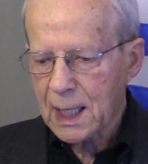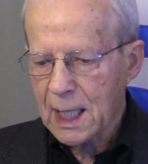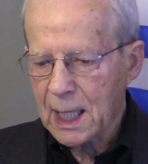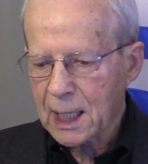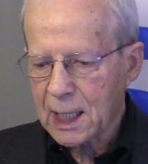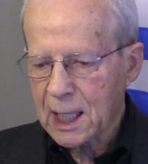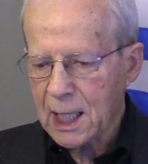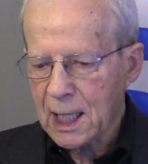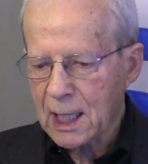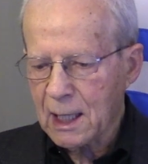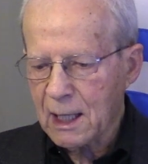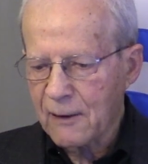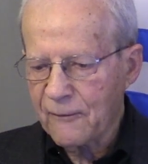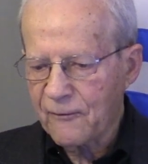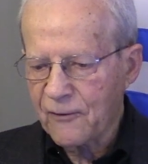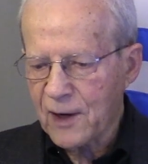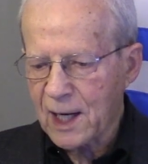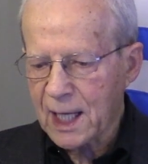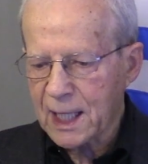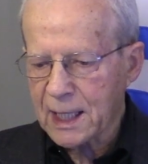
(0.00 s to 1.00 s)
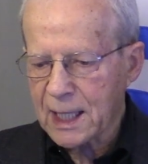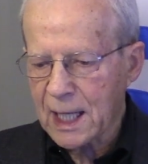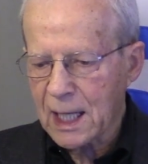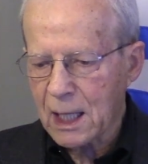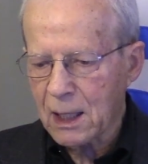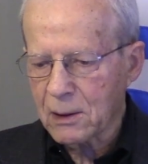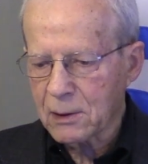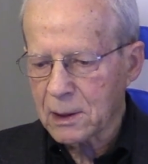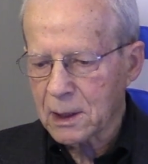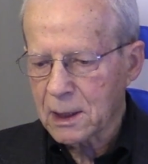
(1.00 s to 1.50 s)
I cannot find
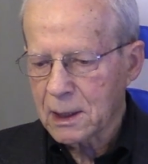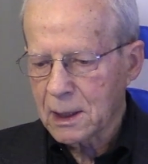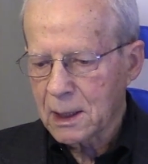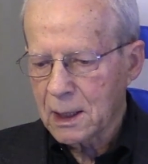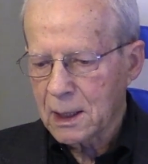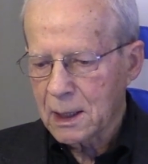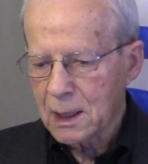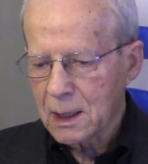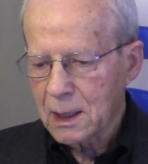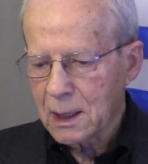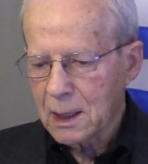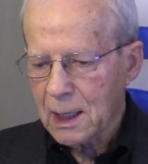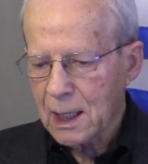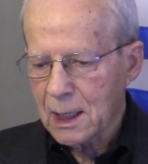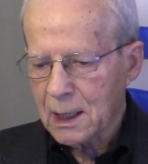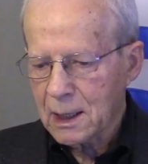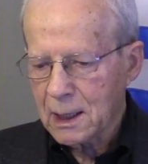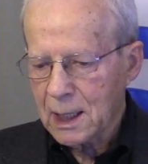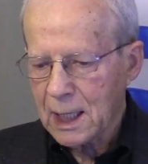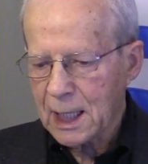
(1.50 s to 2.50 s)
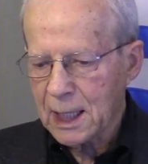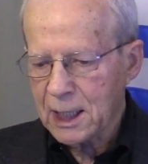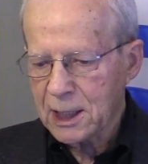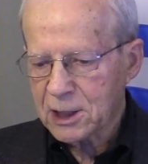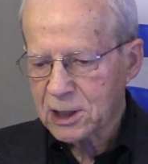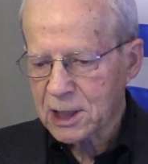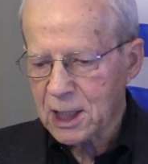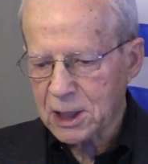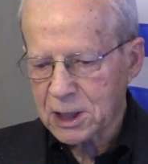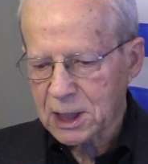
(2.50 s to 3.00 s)
out any
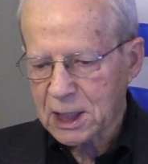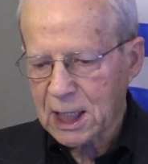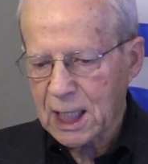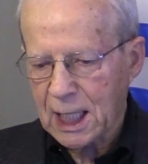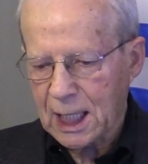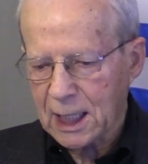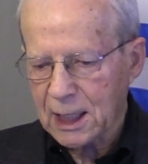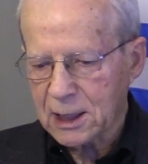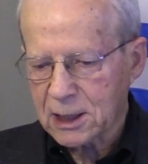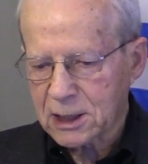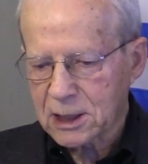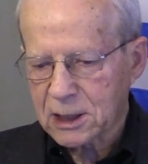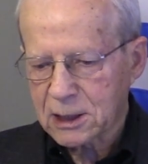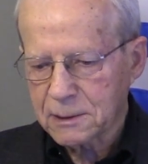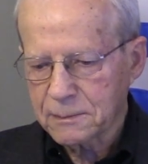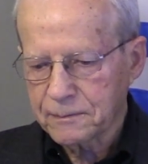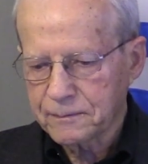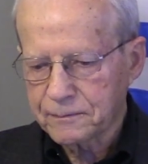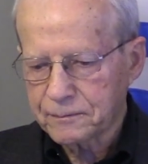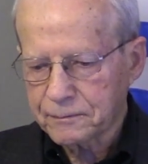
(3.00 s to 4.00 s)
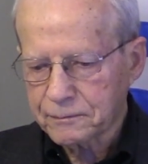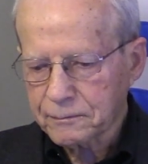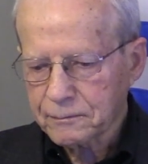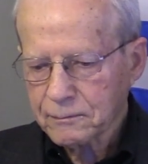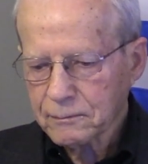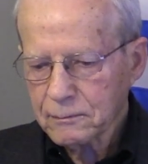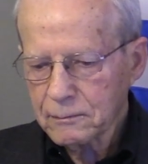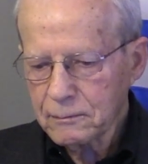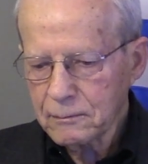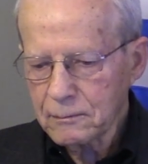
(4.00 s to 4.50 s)
such case."
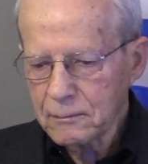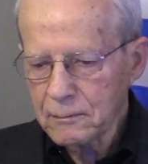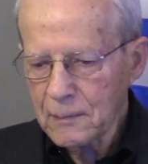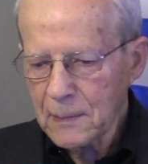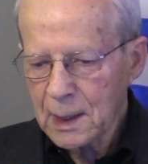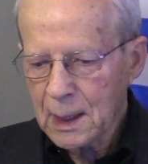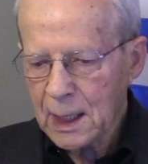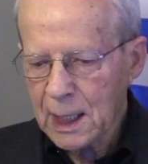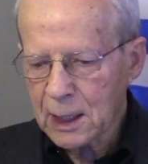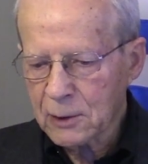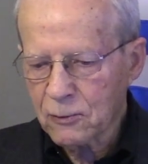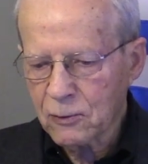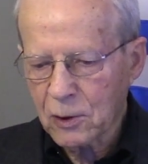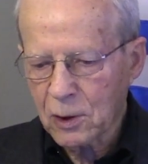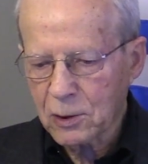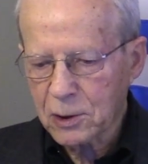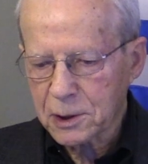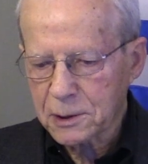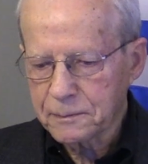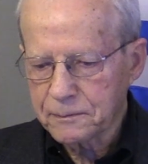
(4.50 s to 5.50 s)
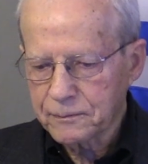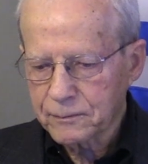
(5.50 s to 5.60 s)
End quote.